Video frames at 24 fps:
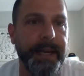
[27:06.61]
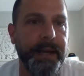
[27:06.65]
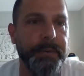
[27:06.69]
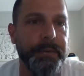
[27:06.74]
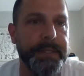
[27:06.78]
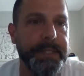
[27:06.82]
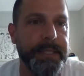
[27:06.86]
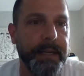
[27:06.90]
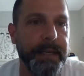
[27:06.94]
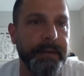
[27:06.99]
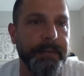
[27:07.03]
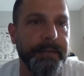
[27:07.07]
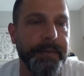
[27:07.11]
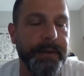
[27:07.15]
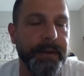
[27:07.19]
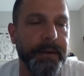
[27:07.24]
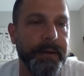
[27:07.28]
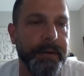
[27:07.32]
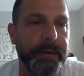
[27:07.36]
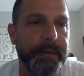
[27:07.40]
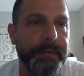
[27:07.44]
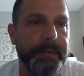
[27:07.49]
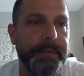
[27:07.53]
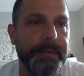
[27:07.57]
I was there
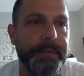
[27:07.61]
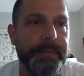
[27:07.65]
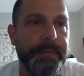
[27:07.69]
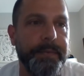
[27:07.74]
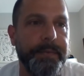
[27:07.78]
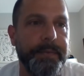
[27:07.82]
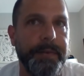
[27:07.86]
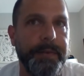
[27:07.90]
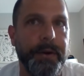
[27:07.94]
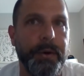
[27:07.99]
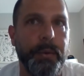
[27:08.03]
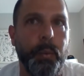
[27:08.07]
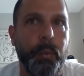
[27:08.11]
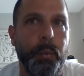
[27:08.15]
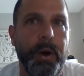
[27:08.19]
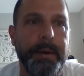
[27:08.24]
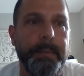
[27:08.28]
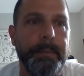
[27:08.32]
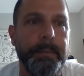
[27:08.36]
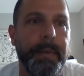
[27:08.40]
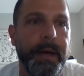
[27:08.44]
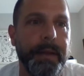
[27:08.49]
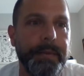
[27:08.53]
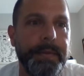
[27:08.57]
for for
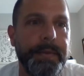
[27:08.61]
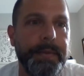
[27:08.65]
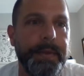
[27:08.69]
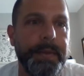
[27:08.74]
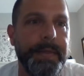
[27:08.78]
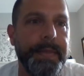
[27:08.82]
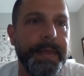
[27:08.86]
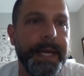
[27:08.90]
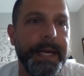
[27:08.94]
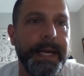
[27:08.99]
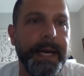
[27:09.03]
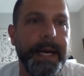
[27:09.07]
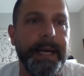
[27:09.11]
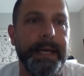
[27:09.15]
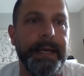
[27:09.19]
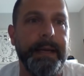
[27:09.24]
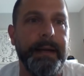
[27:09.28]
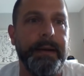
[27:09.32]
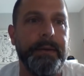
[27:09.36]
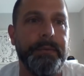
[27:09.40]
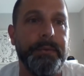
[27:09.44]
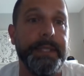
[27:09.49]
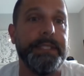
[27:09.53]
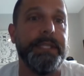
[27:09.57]
one month, and then I
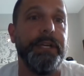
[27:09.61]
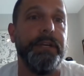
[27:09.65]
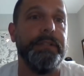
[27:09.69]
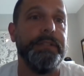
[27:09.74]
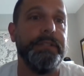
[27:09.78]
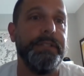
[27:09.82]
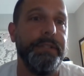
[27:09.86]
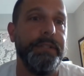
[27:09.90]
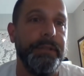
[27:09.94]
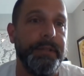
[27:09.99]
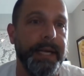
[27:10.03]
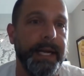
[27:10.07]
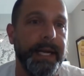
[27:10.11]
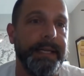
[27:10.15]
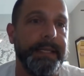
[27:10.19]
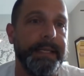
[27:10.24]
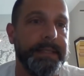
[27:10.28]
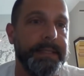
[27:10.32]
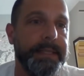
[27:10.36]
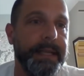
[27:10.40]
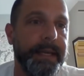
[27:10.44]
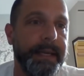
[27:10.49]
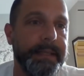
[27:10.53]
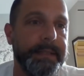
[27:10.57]
returned to the
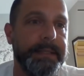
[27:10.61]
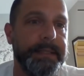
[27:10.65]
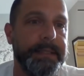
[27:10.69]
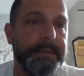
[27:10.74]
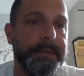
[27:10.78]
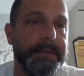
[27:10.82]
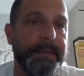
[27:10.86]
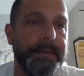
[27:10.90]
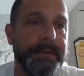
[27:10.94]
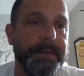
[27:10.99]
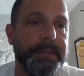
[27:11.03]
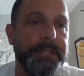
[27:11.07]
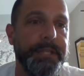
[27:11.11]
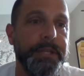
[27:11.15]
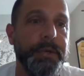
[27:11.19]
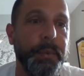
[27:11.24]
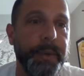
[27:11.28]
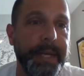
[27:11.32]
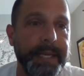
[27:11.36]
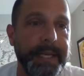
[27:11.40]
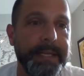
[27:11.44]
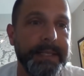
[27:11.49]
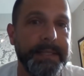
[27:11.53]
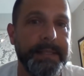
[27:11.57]
United States for two
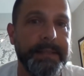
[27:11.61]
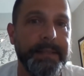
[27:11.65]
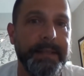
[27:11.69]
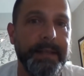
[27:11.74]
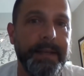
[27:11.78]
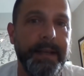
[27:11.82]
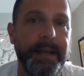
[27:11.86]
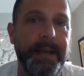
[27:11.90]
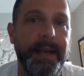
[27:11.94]
weeks,